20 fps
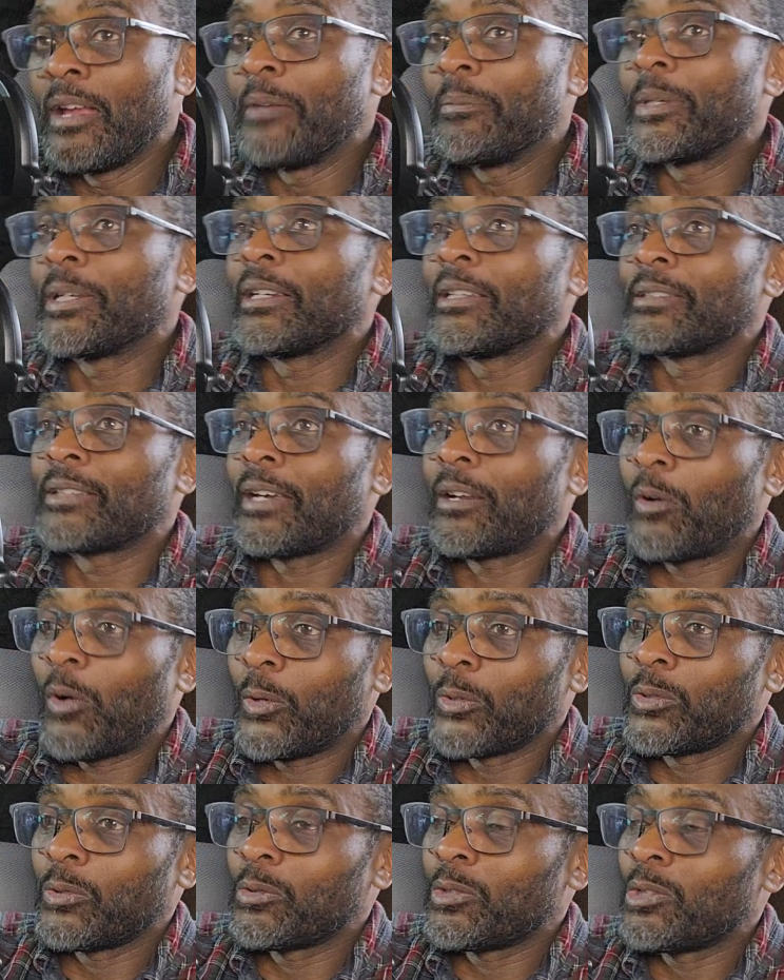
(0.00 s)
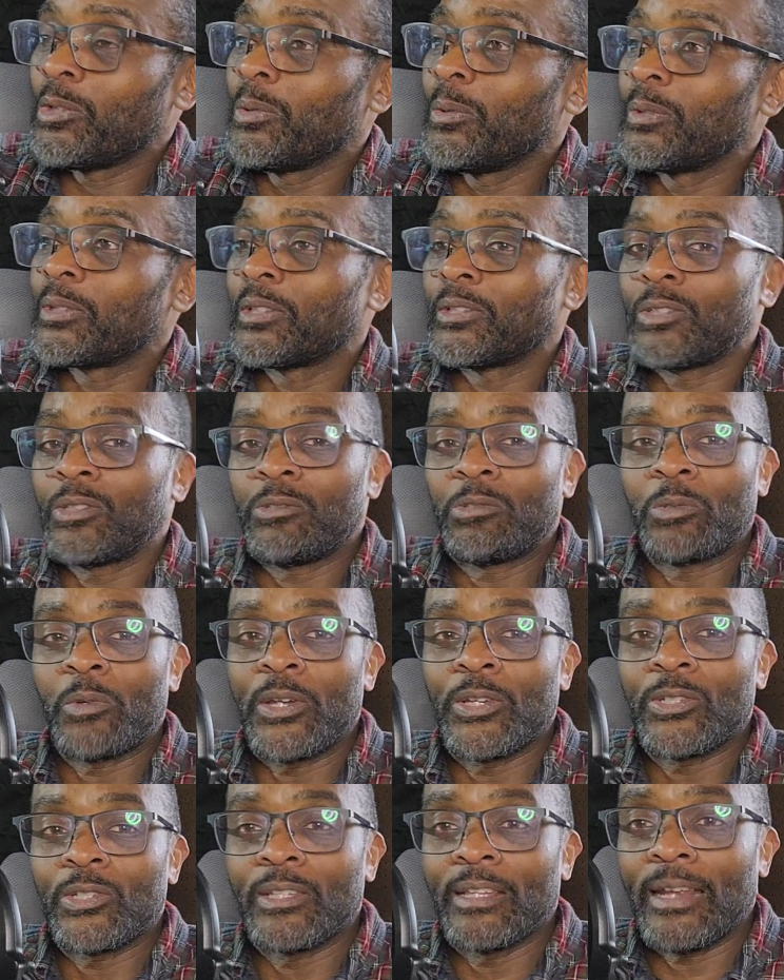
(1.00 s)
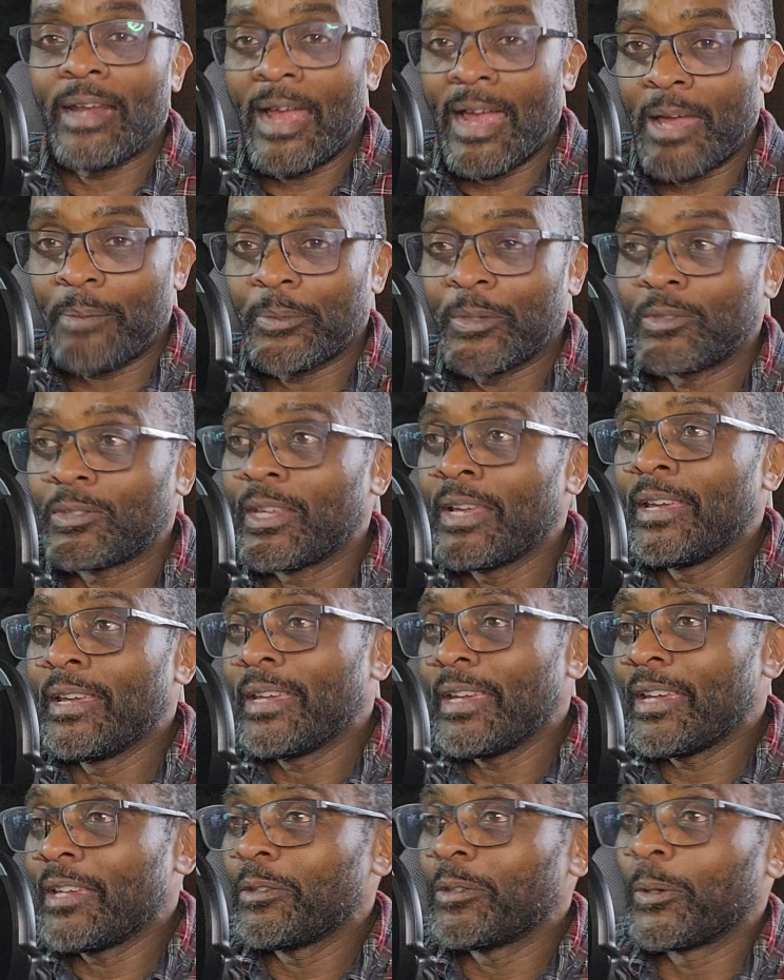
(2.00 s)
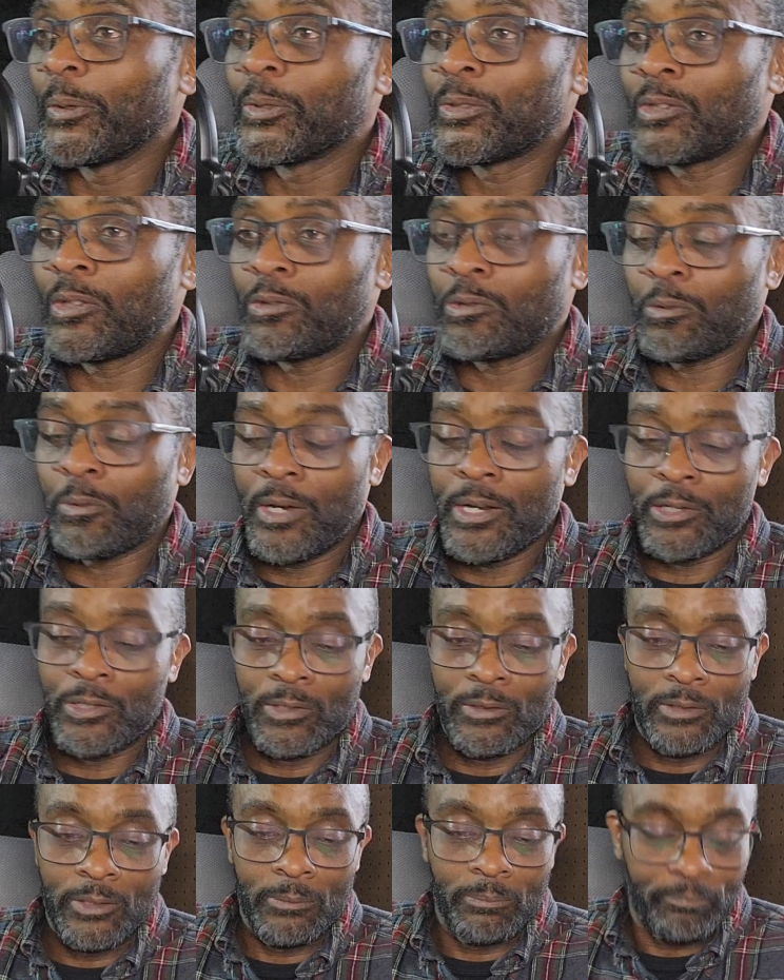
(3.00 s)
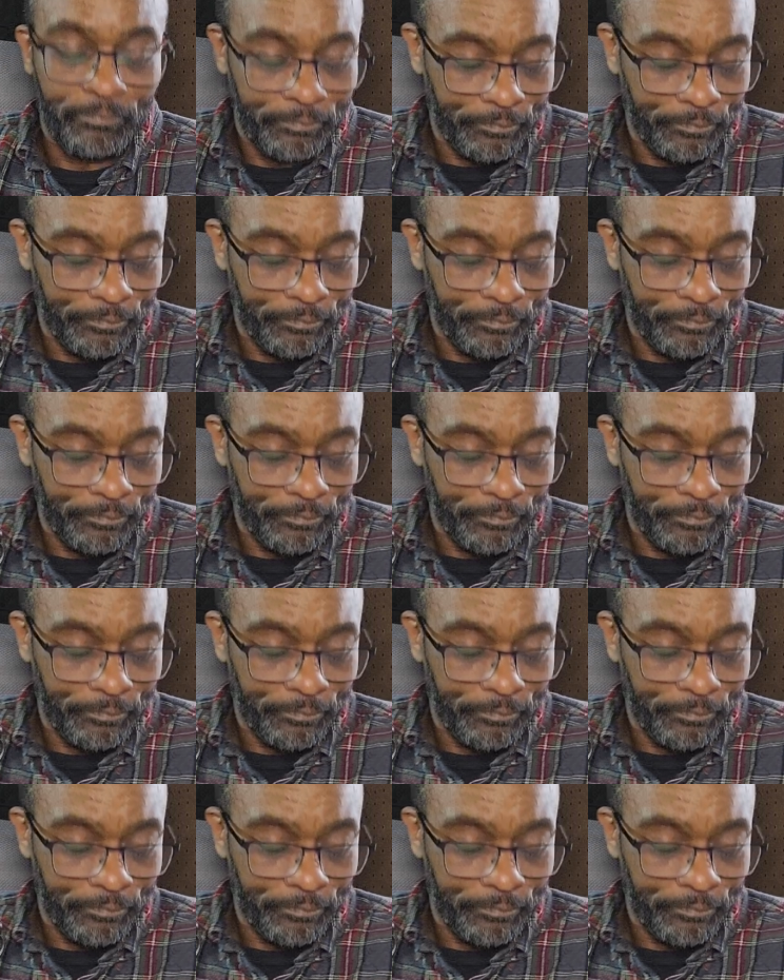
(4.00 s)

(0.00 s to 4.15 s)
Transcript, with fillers: because that also too is a situation that happens in those situations.